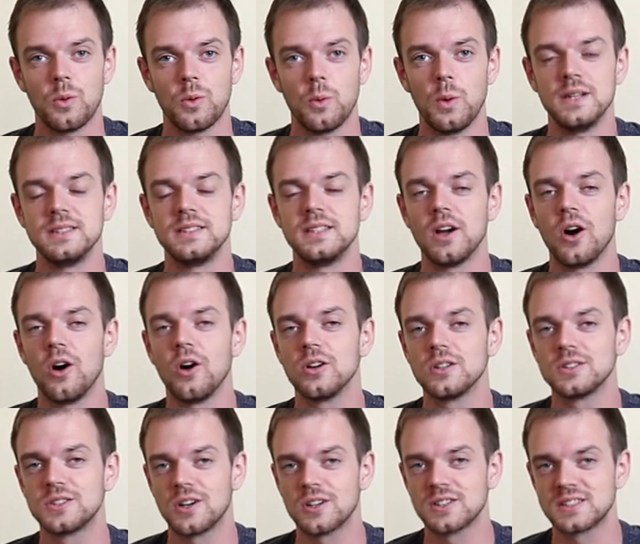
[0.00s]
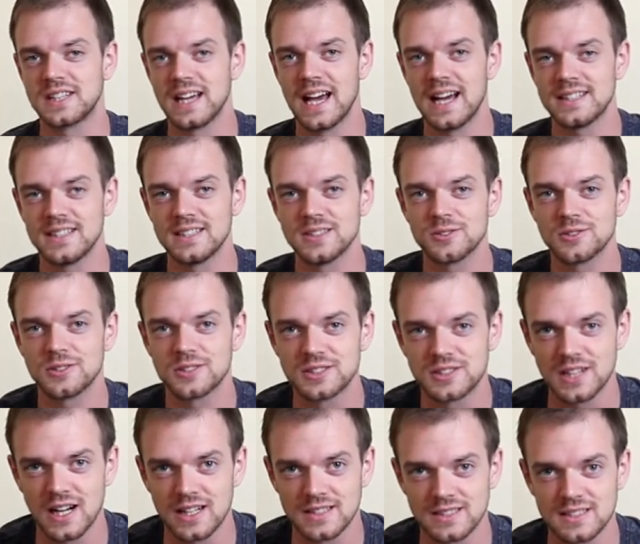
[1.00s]
When the old dogs get into the
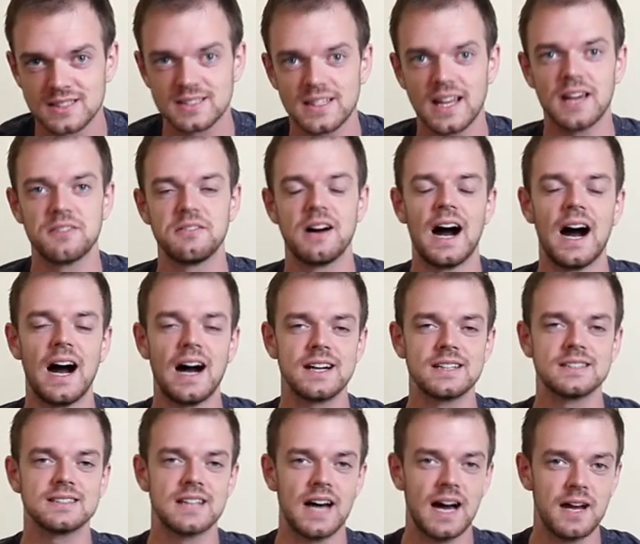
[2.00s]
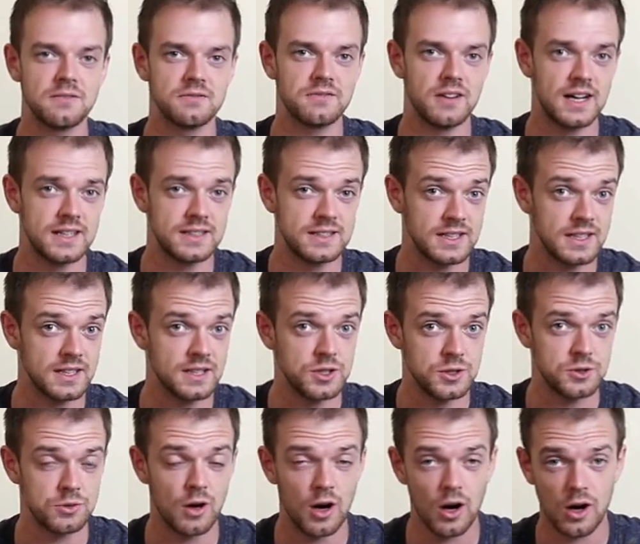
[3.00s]
shelters, they have a hard time finding a
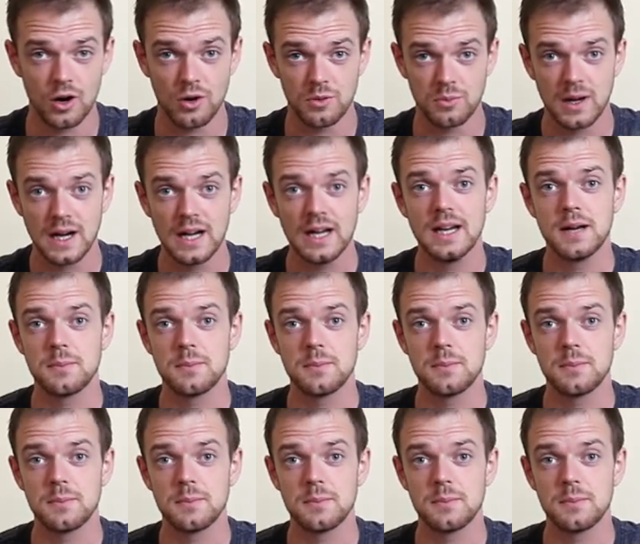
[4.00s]
new home.